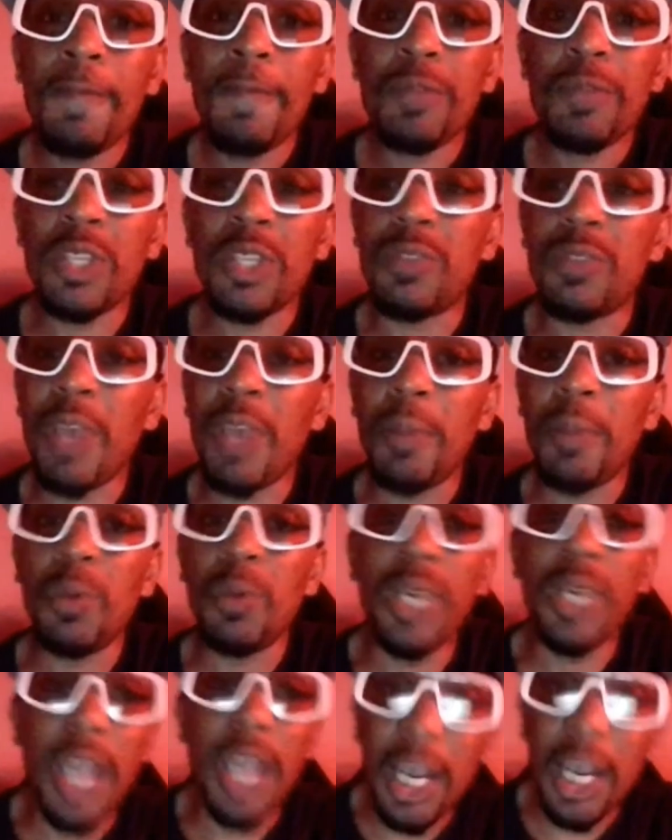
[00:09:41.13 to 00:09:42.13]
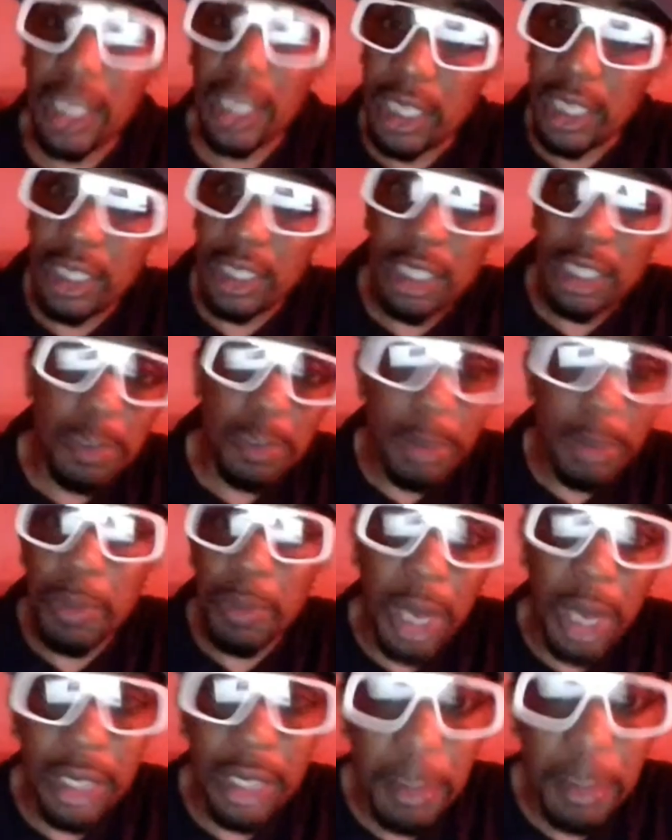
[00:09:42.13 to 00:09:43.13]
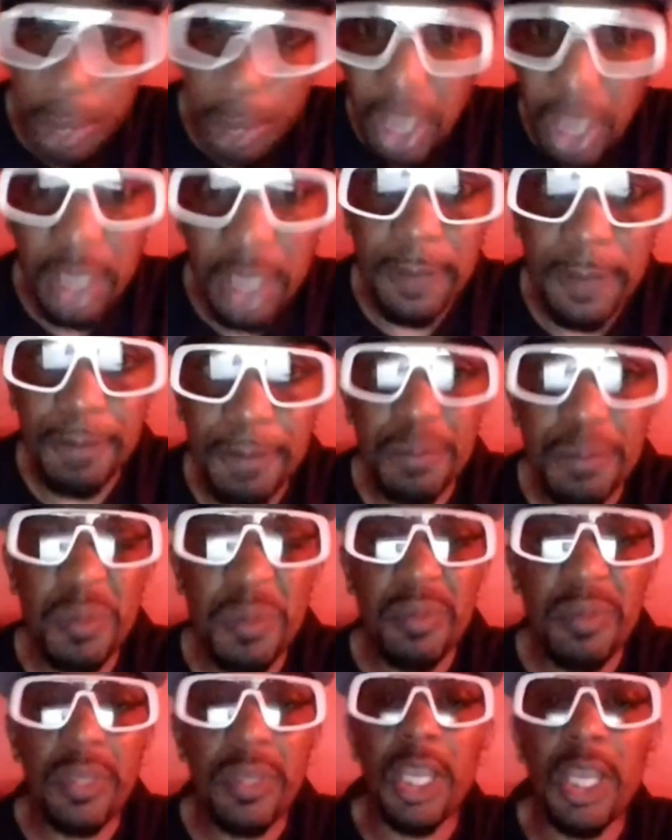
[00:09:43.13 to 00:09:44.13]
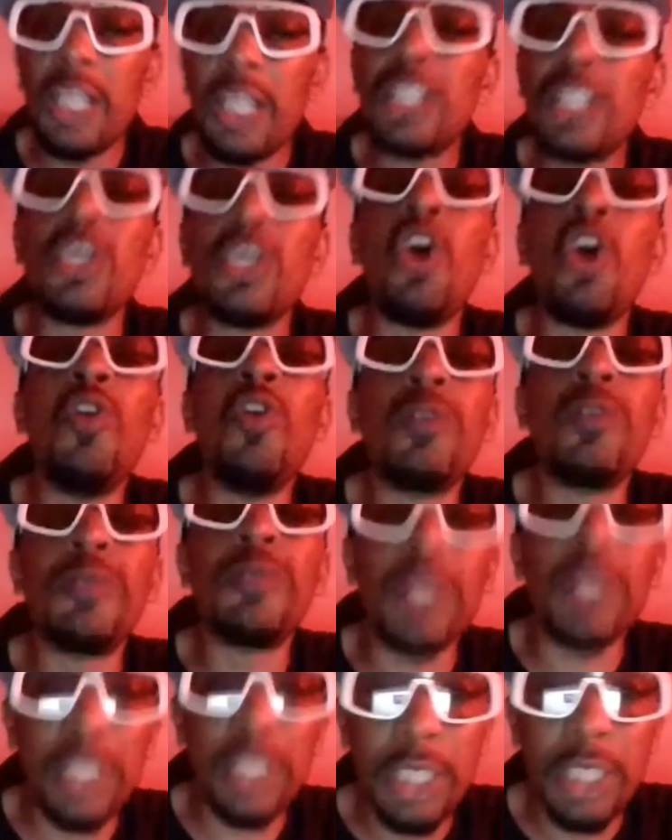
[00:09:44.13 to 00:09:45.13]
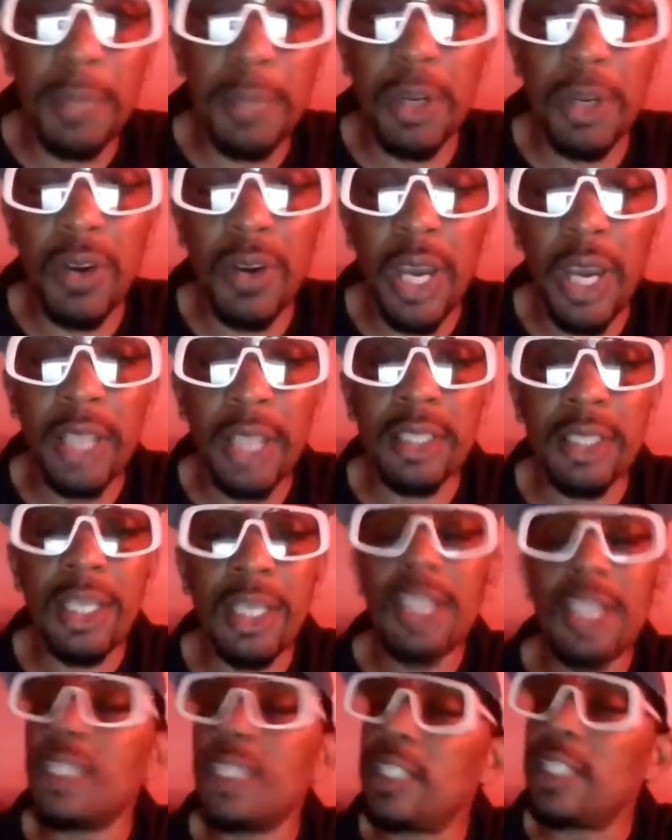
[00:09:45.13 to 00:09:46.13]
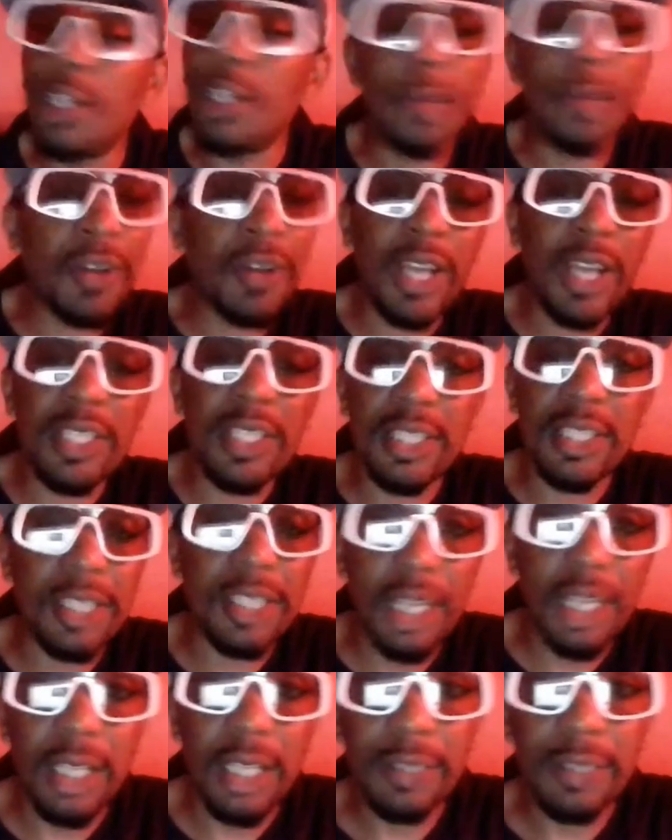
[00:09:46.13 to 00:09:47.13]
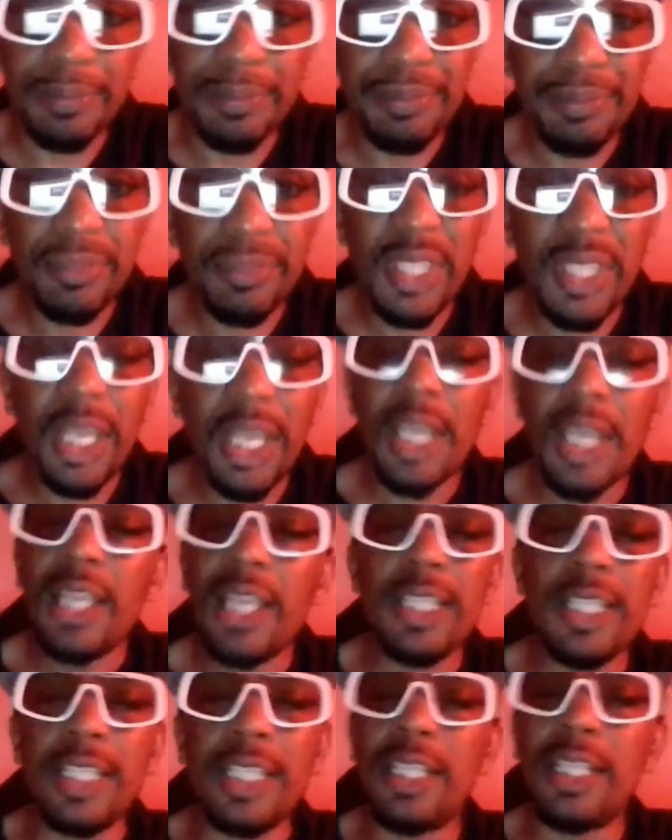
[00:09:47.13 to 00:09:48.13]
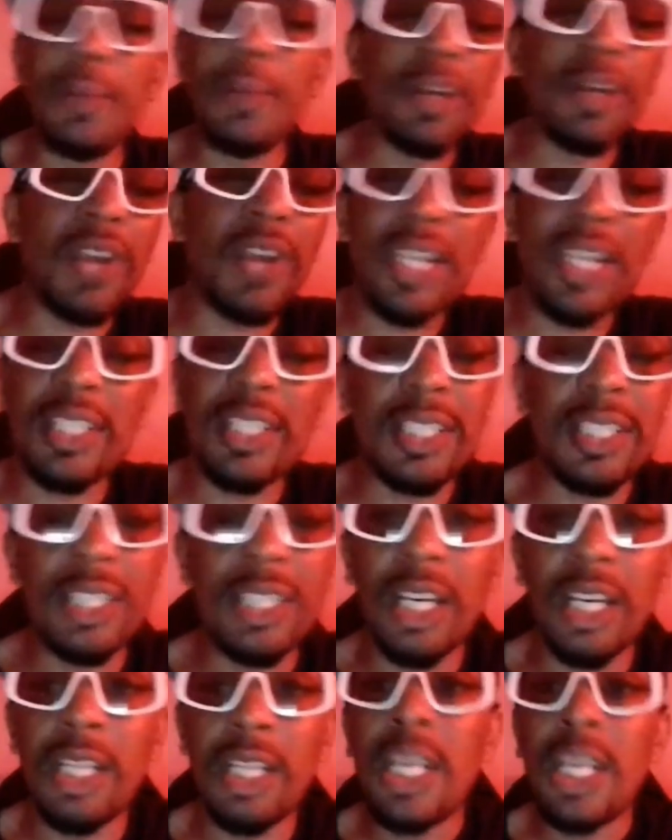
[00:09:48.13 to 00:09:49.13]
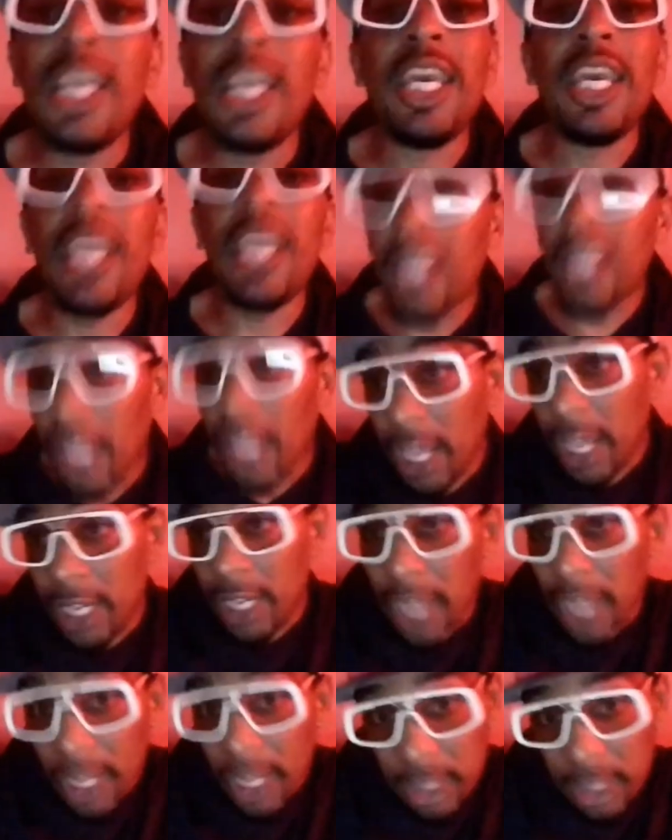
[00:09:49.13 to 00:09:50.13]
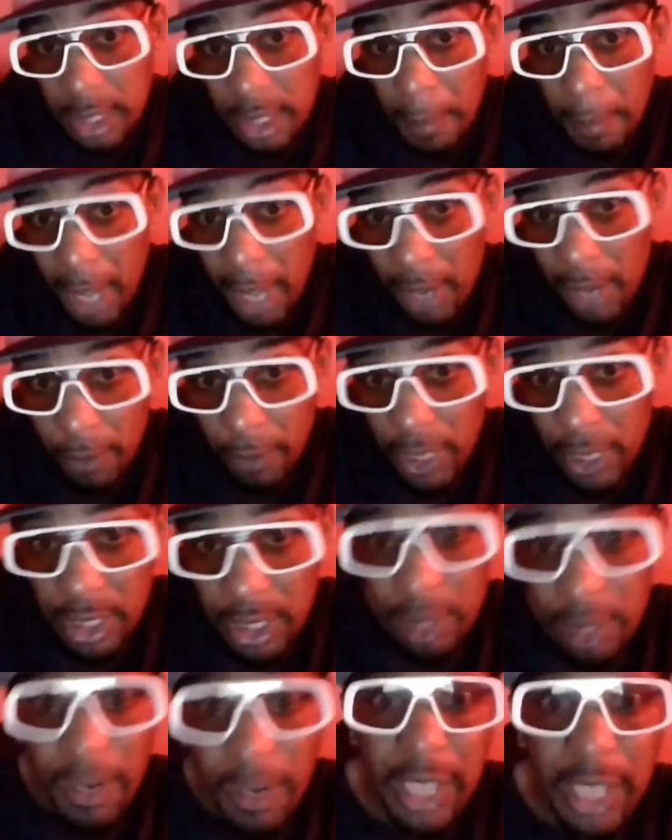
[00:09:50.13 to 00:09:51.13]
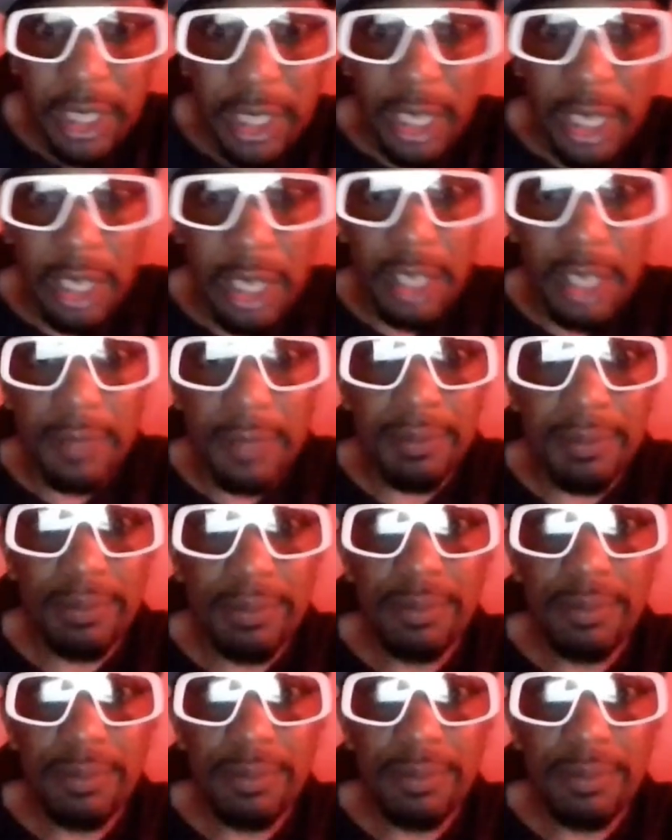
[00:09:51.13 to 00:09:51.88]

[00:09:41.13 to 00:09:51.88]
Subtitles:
Because family, we got to get these people out the paint. And it's over for the Democrats. The Democrats is done. The Democrats is done. And that's the main reason right there.